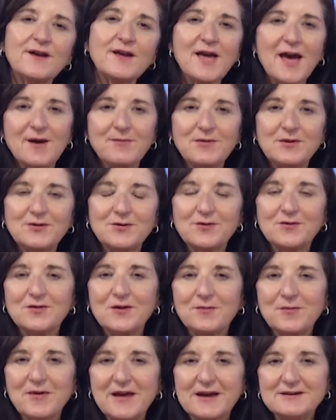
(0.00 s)
stay happy
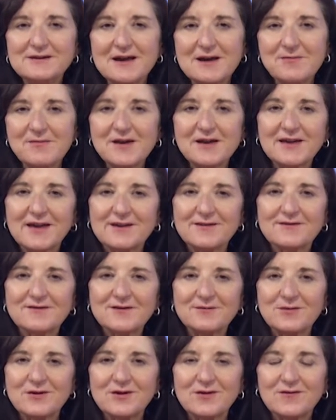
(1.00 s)
during the pandemic and
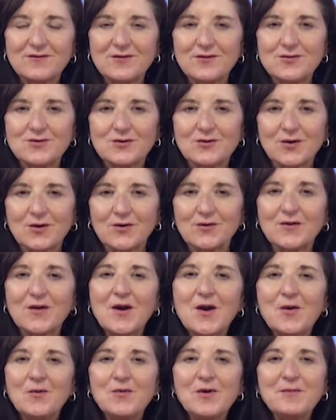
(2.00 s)
some of your future goals.
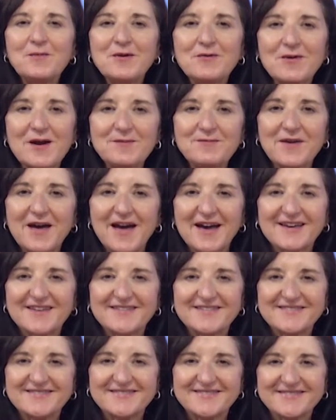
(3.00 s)
We'll be right
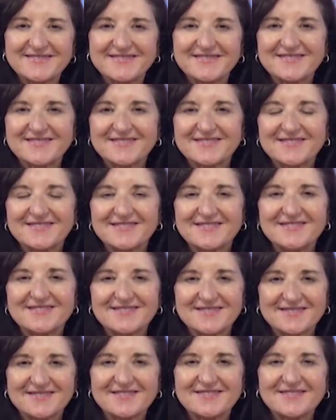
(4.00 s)
back. Okay, thank
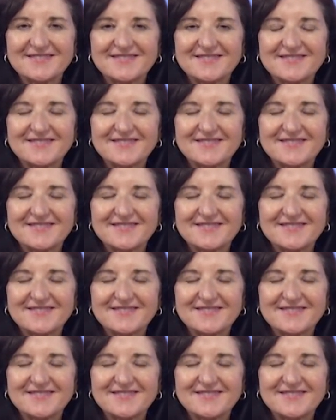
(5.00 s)
you.